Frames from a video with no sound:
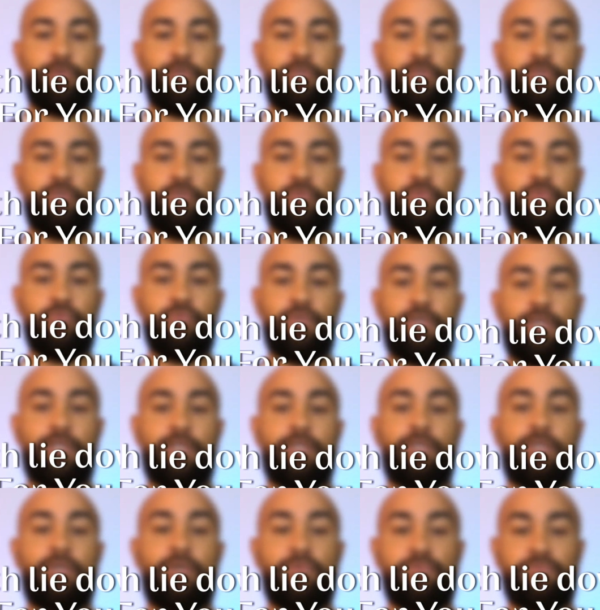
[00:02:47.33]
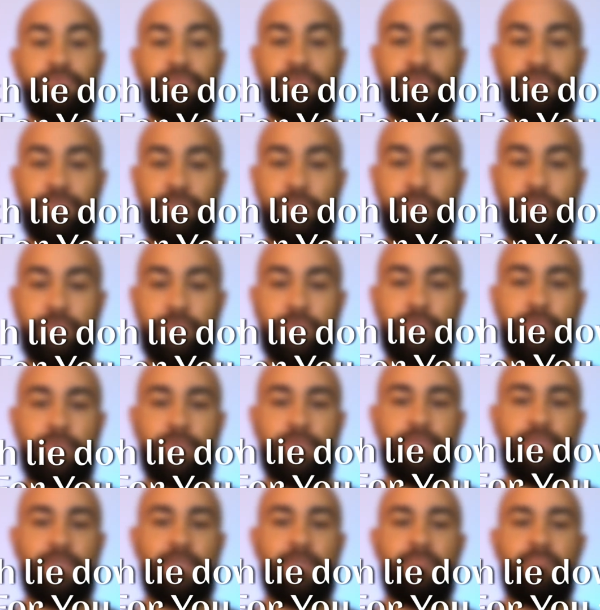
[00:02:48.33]
you alone, O
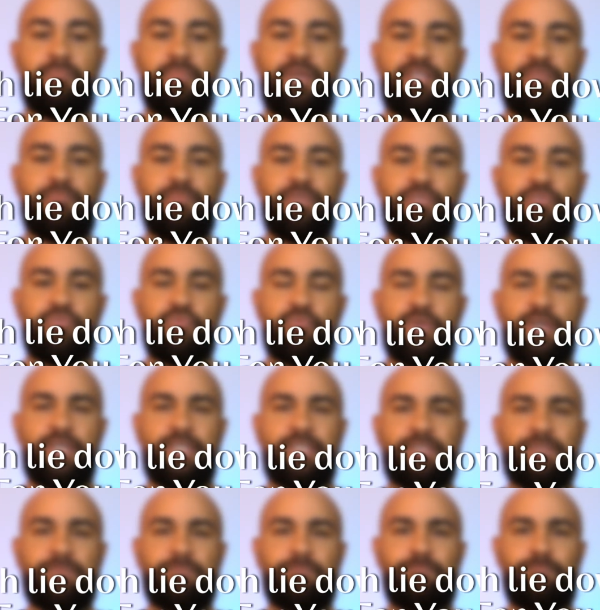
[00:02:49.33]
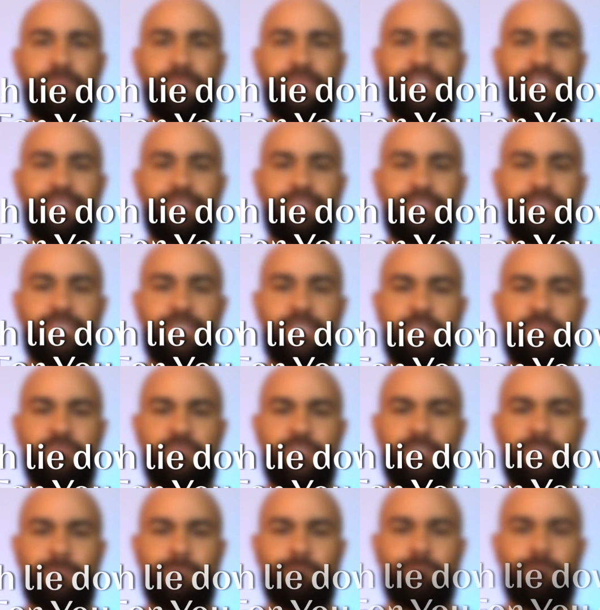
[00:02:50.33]
Lord, make me dwell in
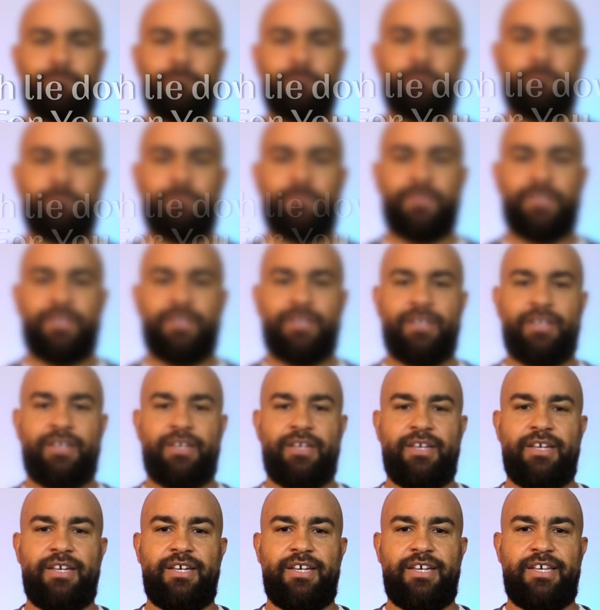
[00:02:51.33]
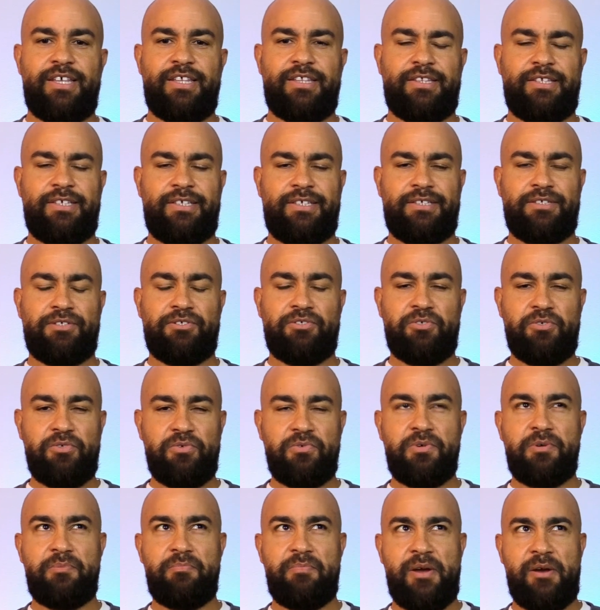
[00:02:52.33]
safety." The
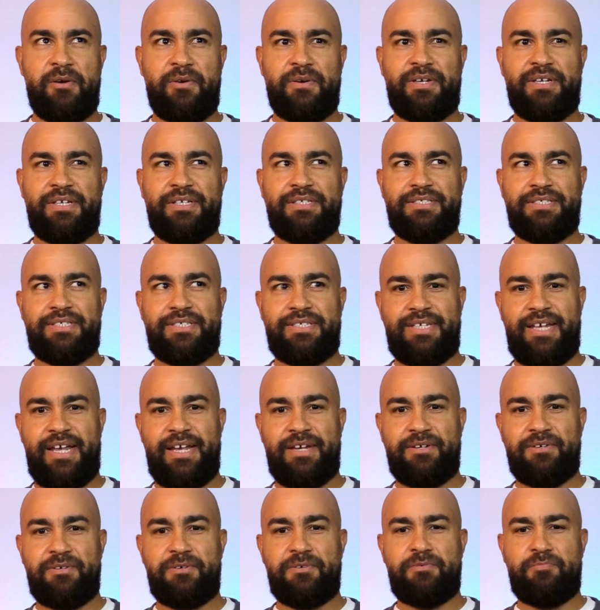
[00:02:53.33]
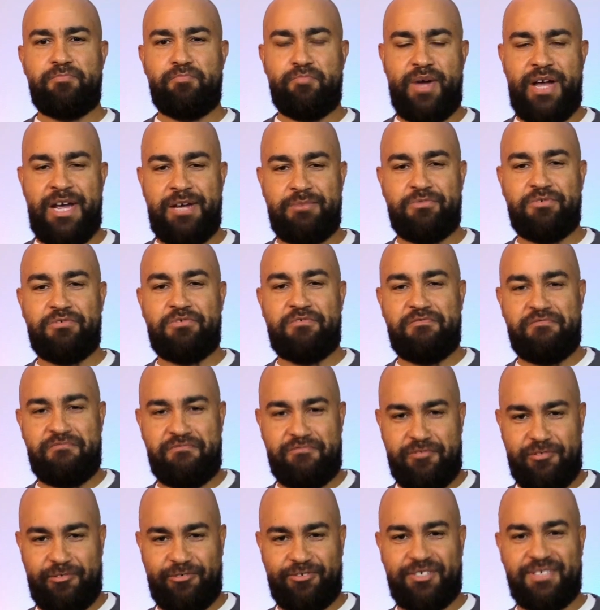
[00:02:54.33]
New American Standard Bible
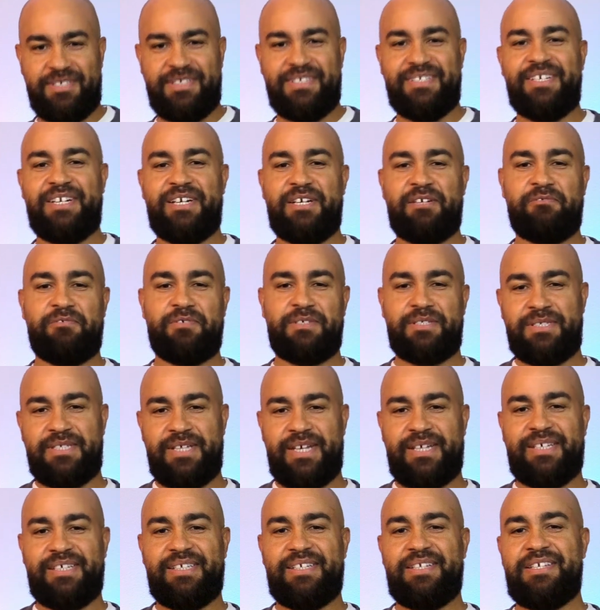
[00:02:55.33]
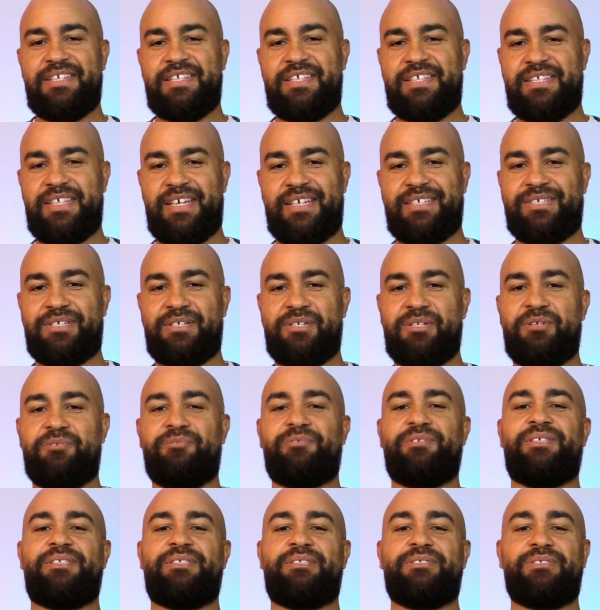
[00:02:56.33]
version of 2
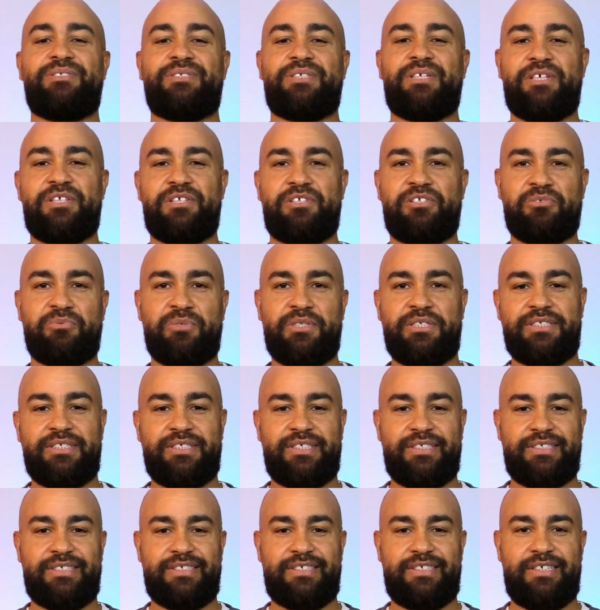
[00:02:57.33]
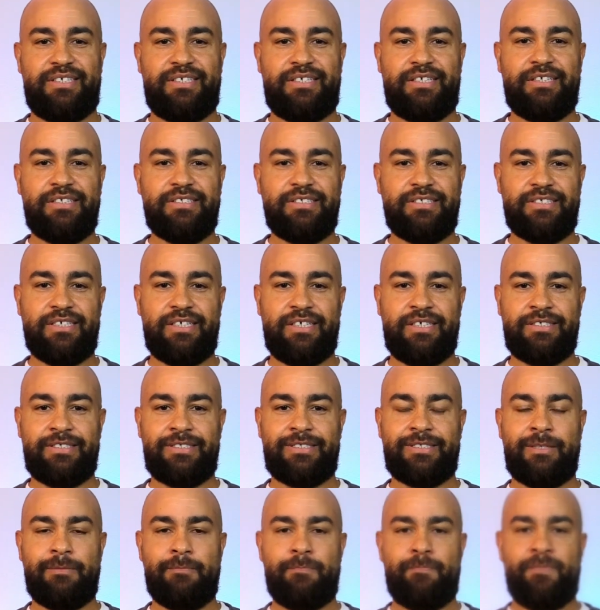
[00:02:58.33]
Thessalonians 3:16
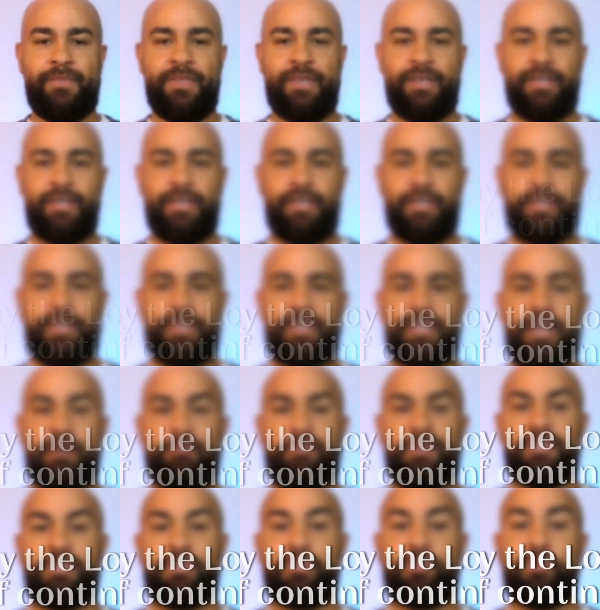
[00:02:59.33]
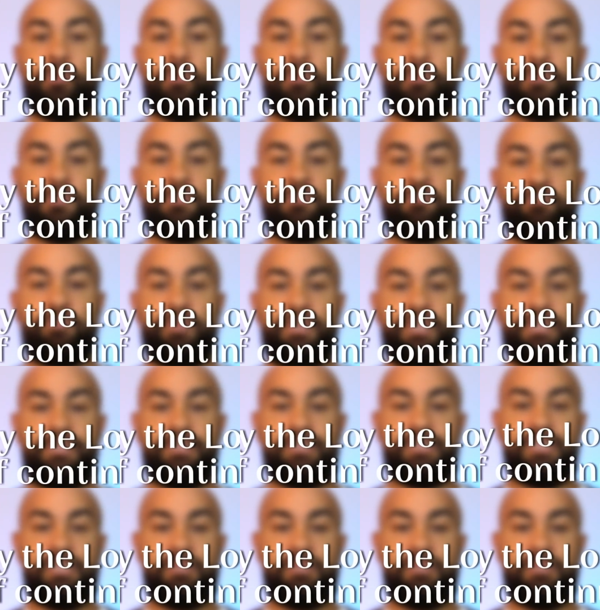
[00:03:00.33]
says, "Now may the Lord of peace